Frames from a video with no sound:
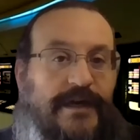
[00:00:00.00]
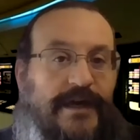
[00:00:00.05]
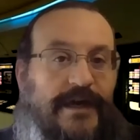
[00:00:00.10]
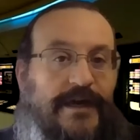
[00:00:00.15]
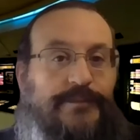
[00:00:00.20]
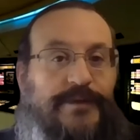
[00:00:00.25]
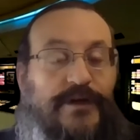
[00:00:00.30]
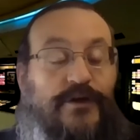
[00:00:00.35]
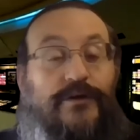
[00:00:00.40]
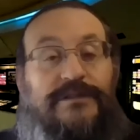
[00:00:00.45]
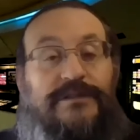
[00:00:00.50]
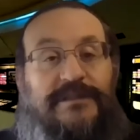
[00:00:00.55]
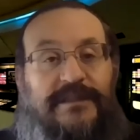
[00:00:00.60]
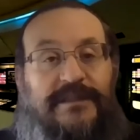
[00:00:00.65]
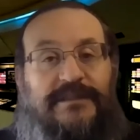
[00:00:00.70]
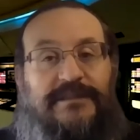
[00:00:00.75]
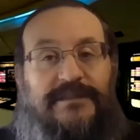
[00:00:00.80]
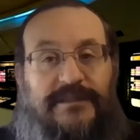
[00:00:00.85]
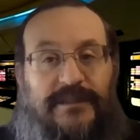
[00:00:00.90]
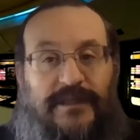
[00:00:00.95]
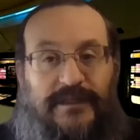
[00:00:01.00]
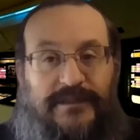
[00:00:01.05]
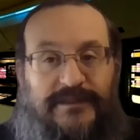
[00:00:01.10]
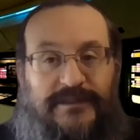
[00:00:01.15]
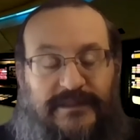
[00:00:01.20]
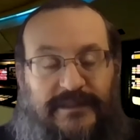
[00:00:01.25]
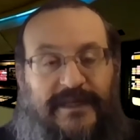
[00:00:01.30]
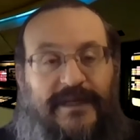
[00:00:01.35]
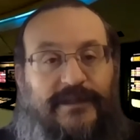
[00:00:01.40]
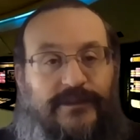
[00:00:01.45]
And because it is a
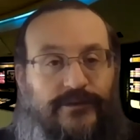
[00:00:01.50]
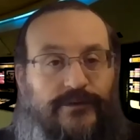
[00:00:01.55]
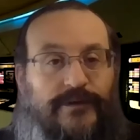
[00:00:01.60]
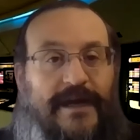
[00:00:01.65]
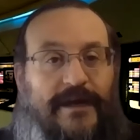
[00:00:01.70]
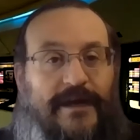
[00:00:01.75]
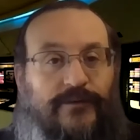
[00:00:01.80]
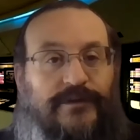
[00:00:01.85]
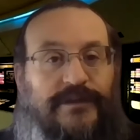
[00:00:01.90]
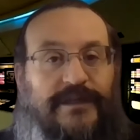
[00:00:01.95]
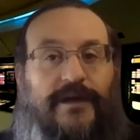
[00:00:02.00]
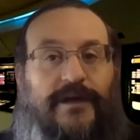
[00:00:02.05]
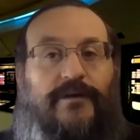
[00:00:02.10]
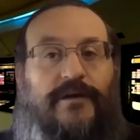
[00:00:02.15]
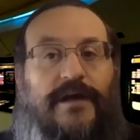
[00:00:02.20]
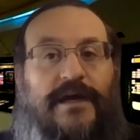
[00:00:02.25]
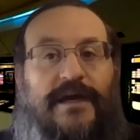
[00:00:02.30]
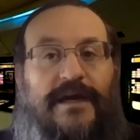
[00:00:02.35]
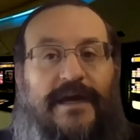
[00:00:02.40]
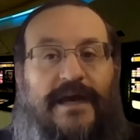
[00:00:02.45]
standard out there,